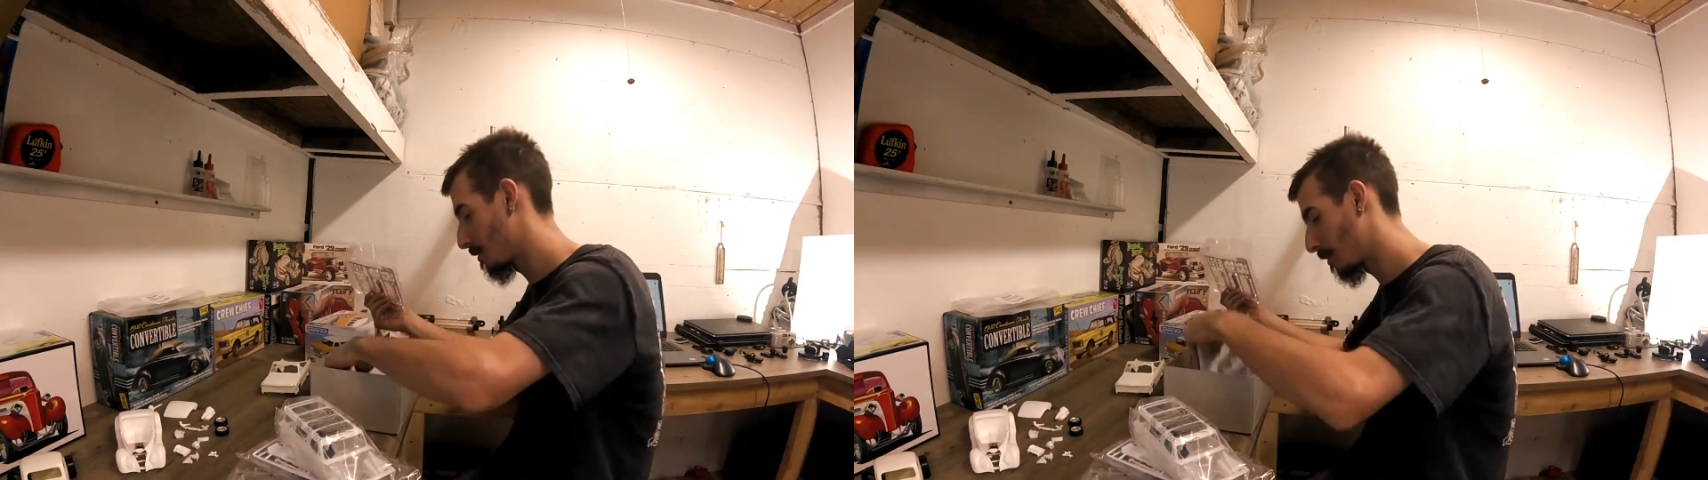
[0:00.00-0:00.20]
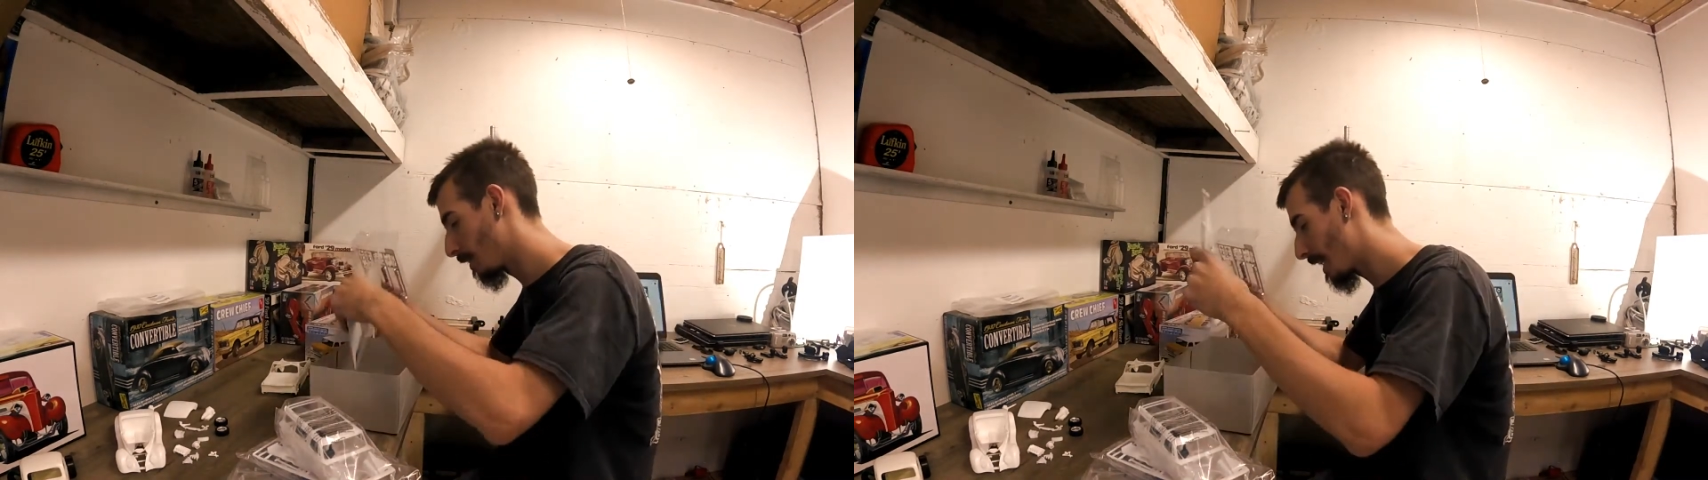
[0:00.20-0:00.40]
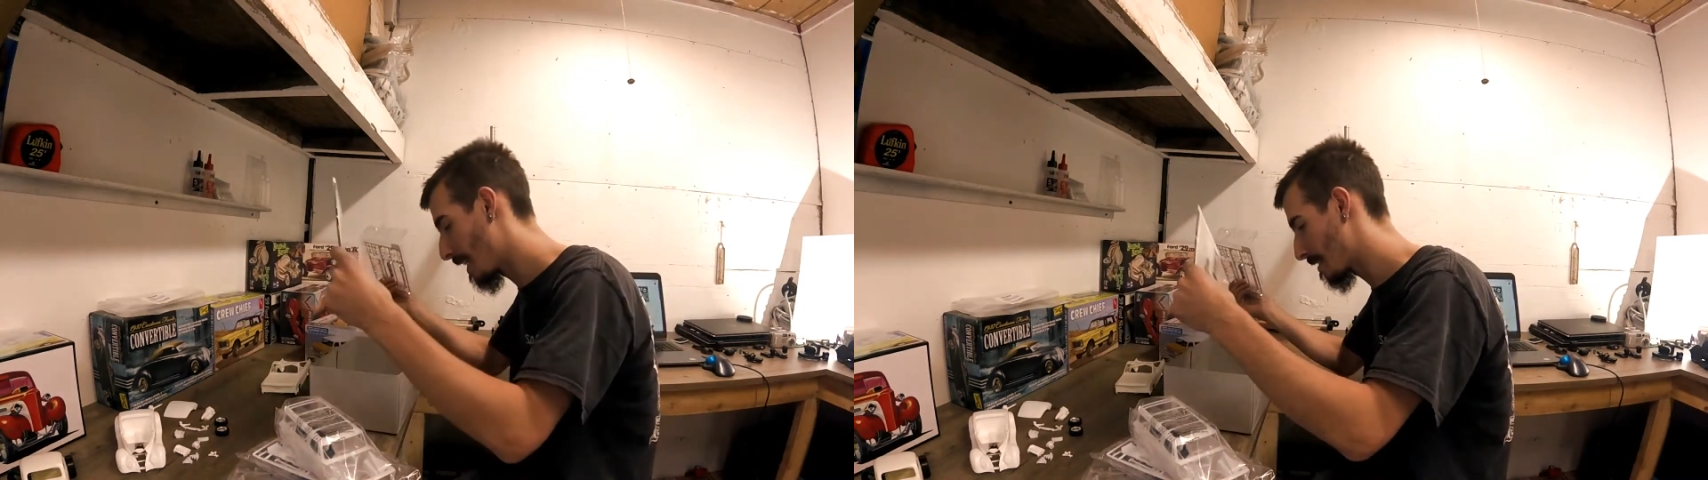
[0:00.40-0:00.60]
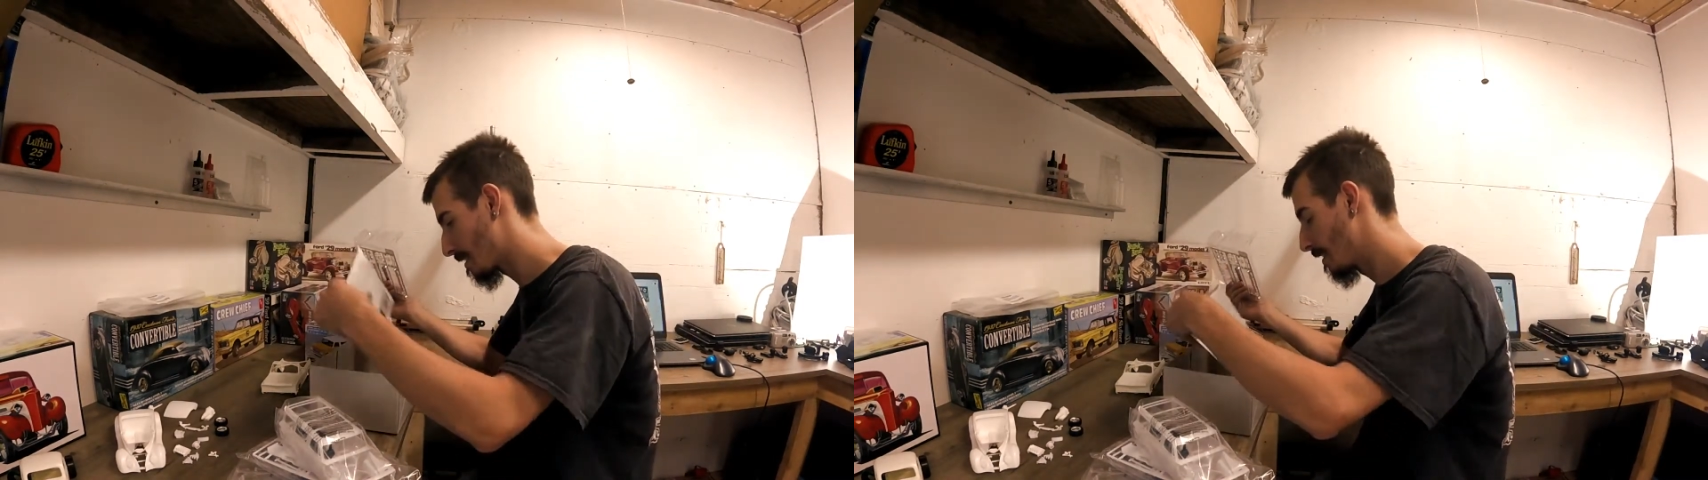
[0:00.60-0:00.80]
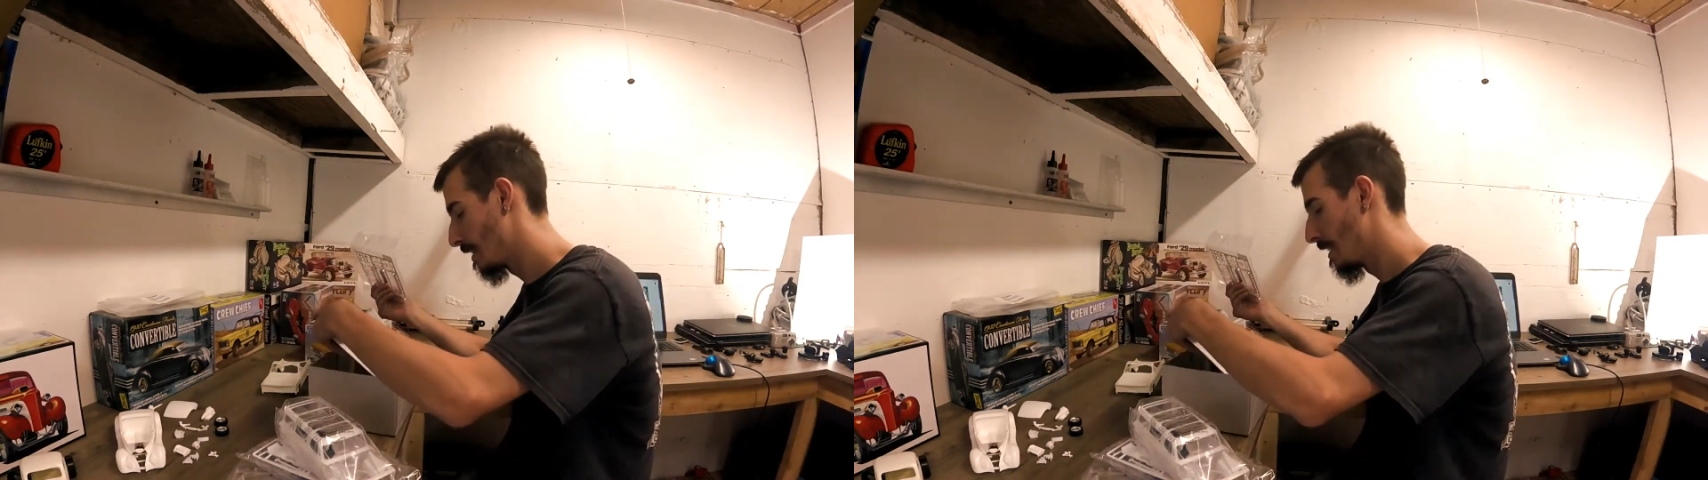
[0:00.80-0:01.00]
some
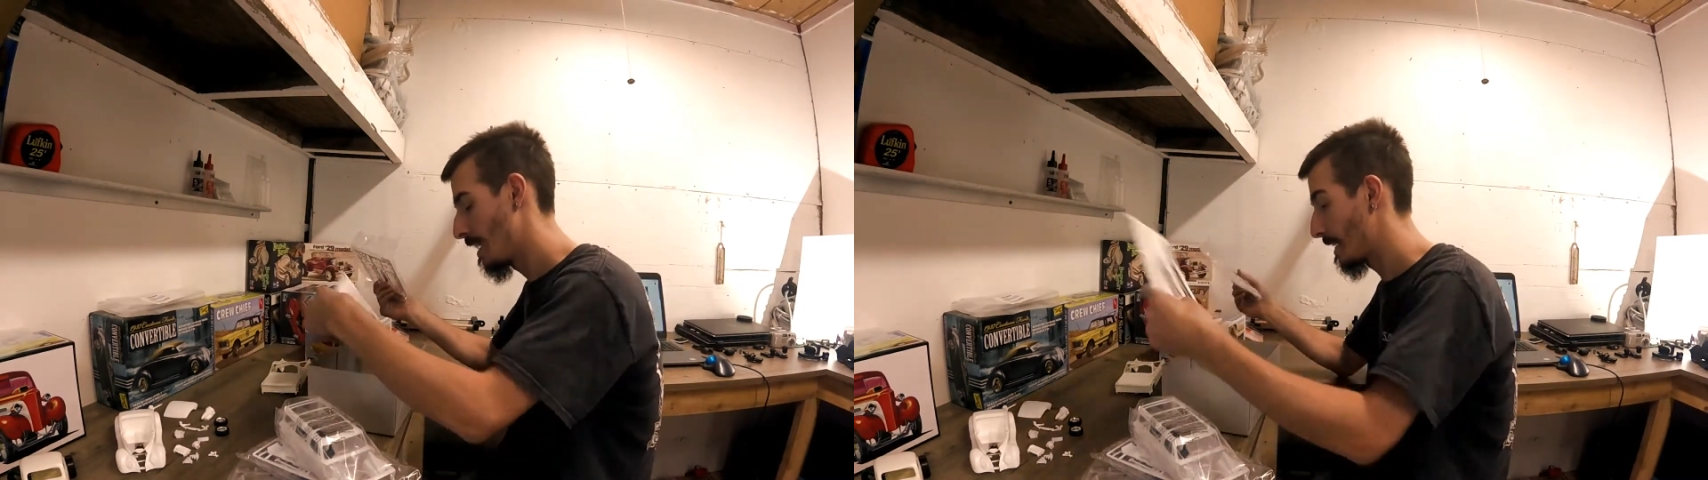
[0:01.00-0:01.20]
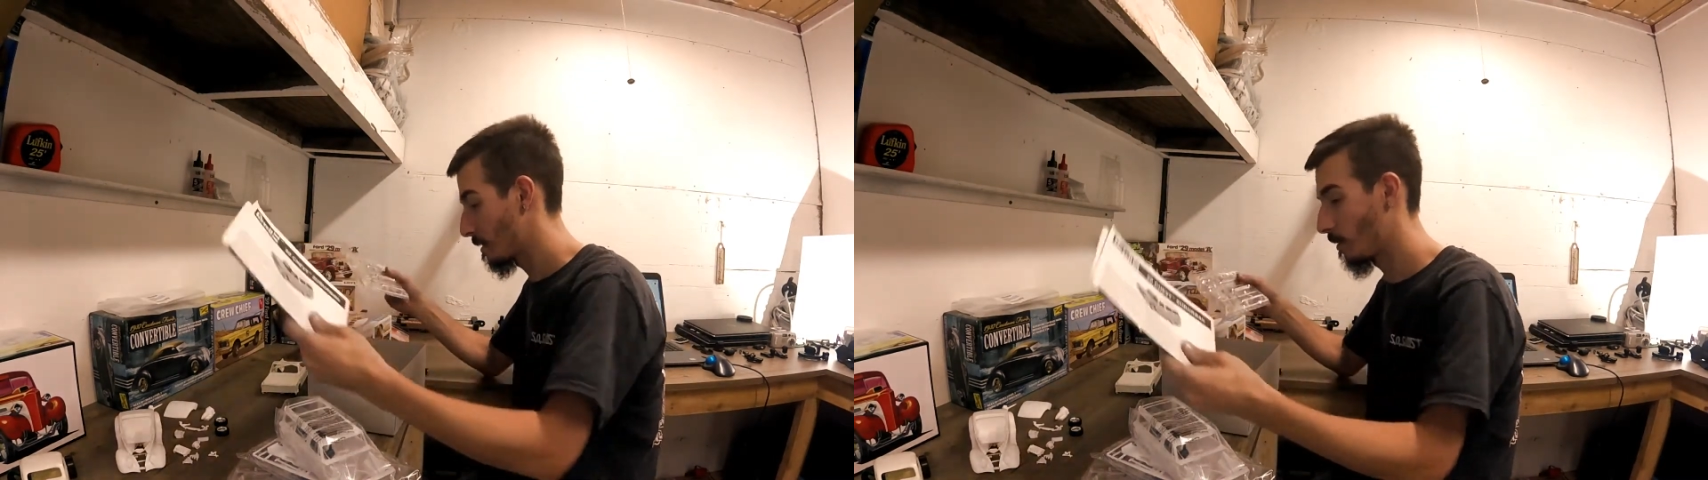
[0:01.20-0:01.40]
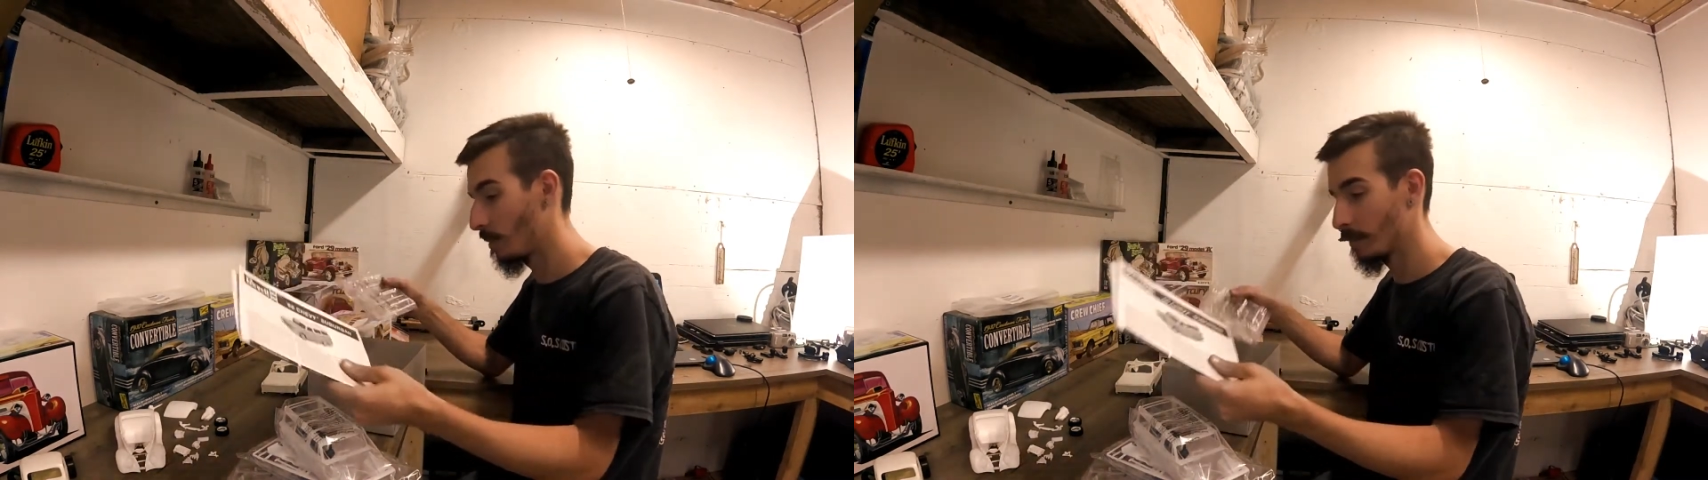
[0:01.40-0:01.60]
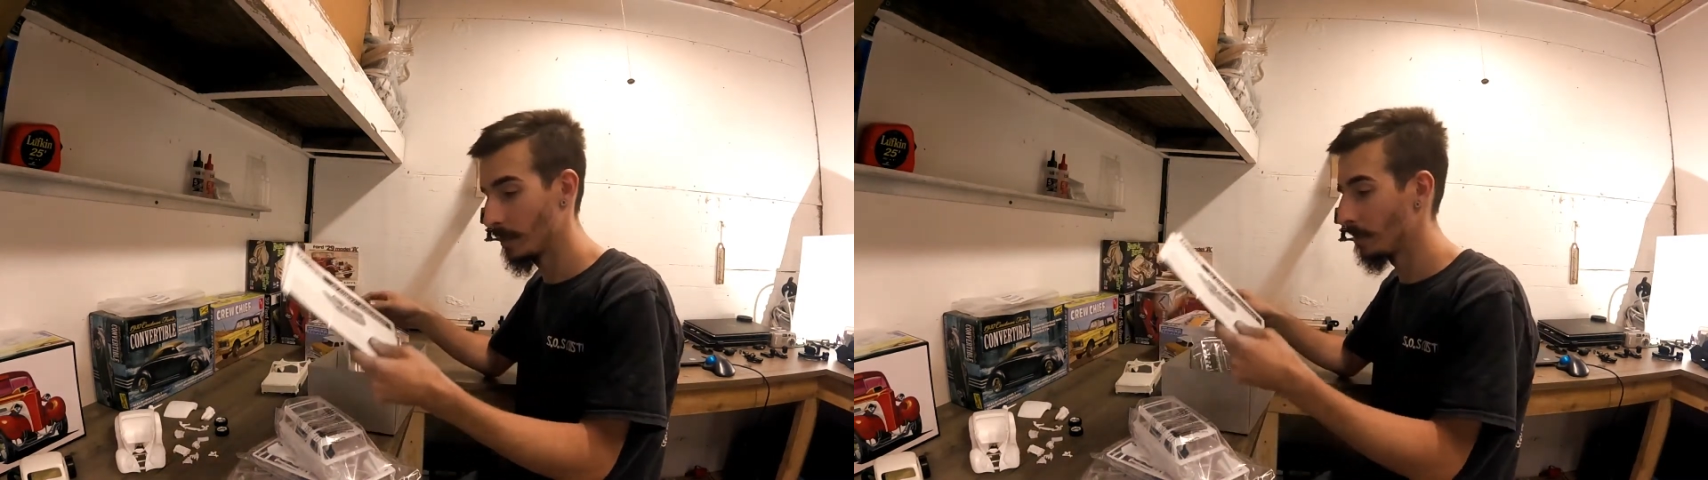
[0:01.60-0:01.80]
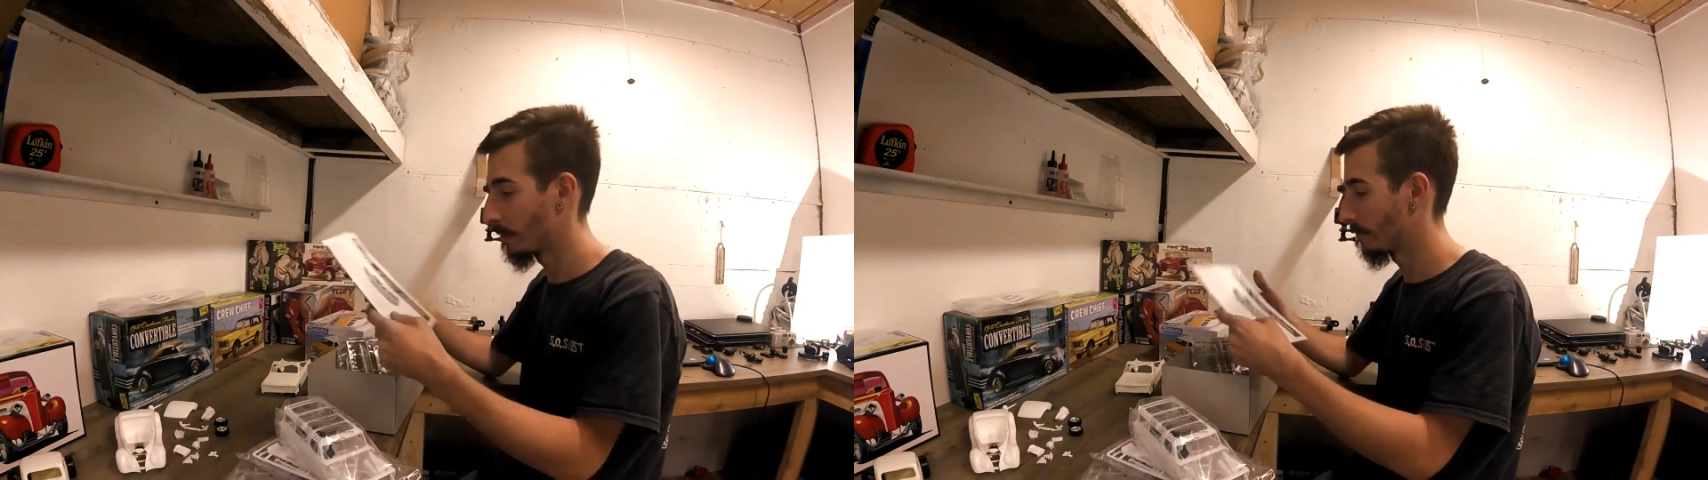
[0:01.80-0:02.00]
glass, that's all
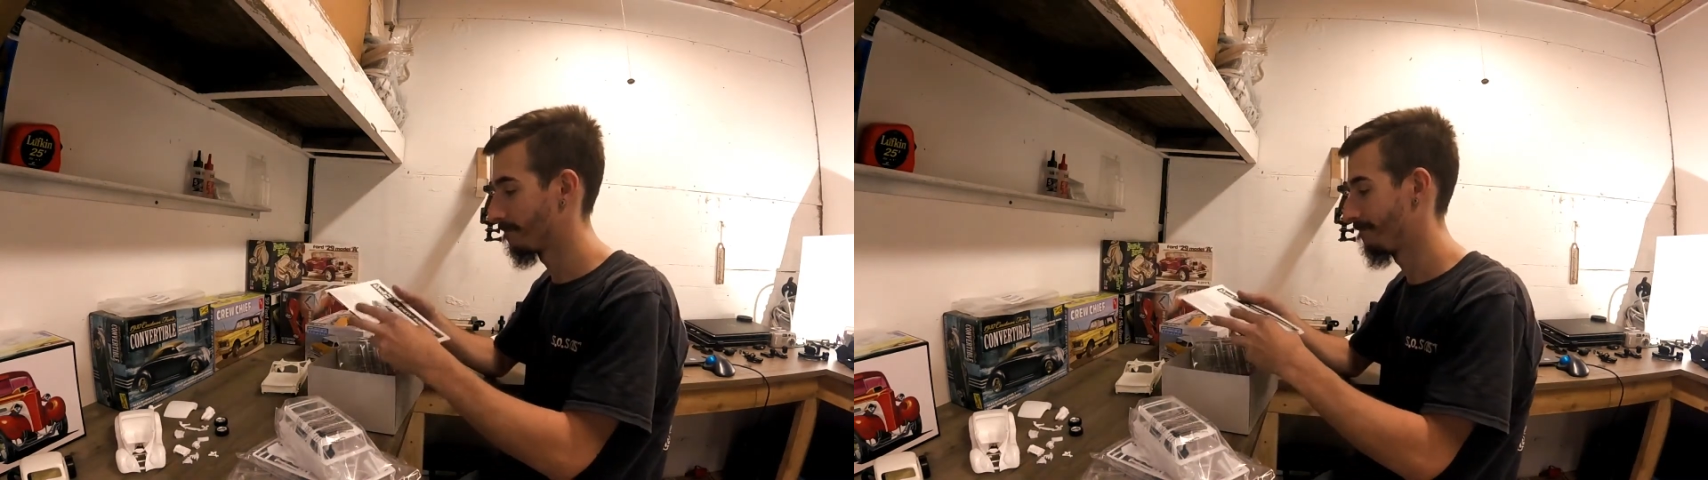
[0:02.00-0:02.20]
I'll use.